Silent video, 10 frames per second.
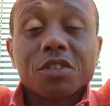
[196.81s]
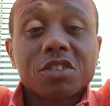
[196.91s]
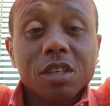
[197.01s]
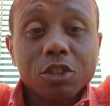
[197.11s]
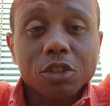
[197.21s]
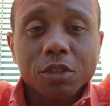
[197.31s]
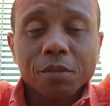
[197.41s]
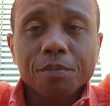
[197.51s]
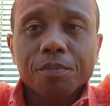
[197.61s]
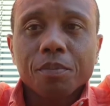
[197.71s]

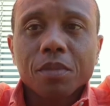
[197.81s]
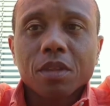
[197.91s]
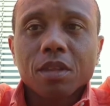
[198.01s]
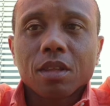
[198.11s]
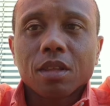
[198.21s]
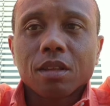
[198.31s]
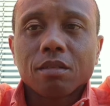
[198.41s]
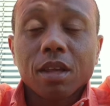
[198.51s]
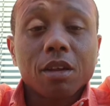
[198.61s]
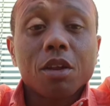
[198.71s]
sensor,
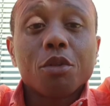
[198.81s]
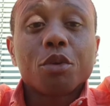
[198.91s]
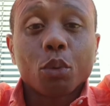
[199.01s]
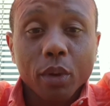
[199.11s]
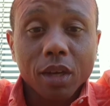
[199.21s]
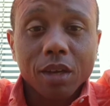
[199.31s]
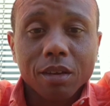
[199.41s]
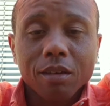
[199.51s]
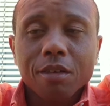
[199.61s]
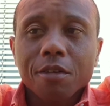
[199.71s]
let alone the
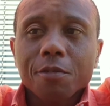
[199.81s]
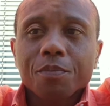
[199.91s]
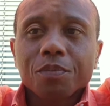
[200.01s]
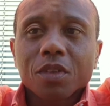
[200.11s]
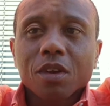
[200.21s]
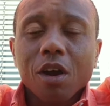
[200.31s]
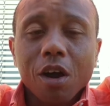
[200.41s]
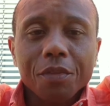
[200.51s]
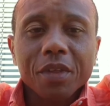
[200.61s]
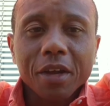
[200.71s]
ring,
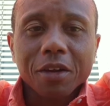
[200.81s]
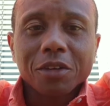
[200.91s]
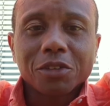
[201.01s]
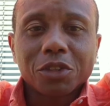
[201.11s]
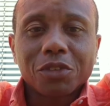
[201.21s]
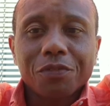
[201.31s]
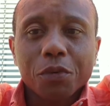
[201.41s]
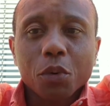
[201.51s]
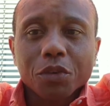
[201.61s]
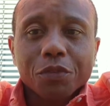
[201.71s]
on there
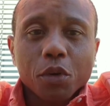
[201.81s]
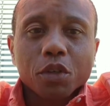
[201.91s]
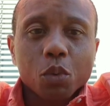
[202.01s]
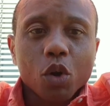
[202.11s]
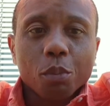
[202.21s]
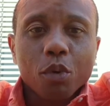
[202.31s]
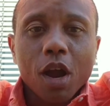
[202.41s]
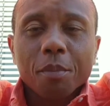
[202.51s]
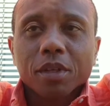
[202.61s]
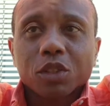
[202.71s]
for it to work
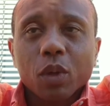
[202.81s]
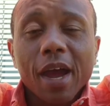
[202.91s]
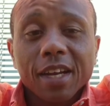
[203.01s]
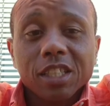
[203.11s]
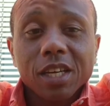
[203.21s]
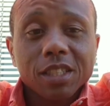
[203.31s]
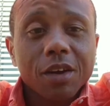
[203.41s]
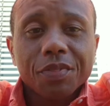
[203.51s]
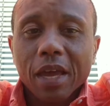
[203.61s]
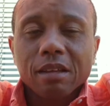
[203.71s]
properly. So I had to
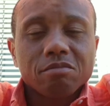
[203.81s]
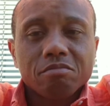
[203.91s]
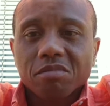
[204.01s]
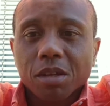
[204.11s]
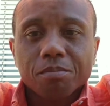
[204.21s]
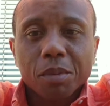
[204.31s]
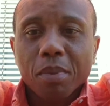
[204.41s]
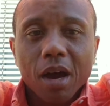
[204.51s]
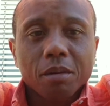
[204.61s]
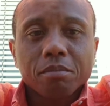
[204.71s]
change out
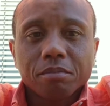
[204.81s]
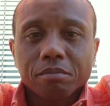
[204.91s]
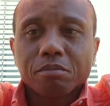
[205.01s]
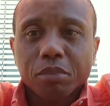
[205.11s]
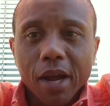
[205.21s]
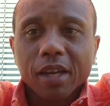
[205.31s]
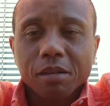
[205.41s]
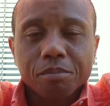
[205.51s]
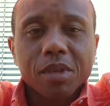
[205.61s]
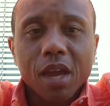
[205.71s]
the bottom
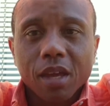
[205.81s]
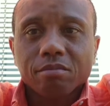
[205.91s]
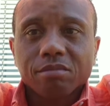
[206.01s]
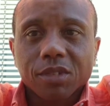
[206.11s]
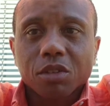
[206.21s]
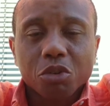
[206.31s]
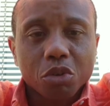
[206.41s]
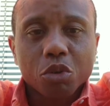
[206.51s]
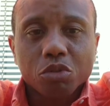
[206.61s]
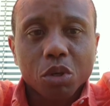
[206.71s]
bracket and
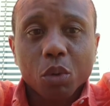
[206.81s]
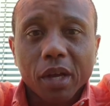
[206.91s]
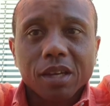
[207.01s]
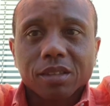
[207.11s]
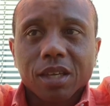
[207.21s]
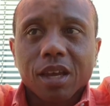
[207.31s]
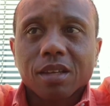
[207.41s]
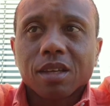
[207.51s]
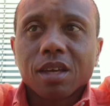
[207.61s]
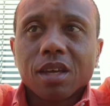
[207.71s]
the crank
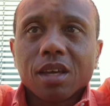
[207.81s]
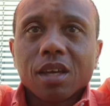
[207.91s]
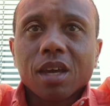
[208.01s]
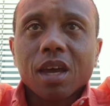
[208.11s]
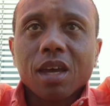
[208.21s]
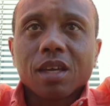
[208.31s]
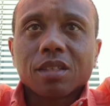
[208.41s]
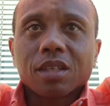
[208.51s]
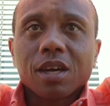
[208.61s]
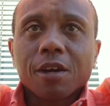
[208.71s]
set,
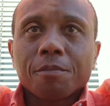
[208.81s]
and